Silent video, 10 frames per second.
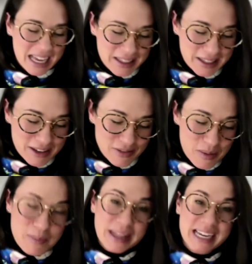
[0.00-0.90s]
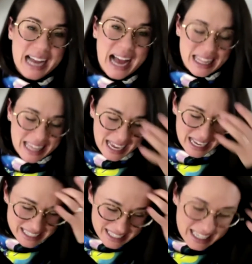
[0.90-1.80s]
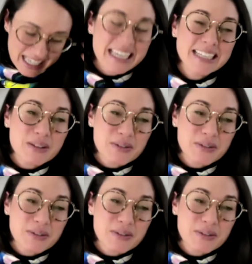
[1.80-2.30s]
Cliff Bañagale. He's a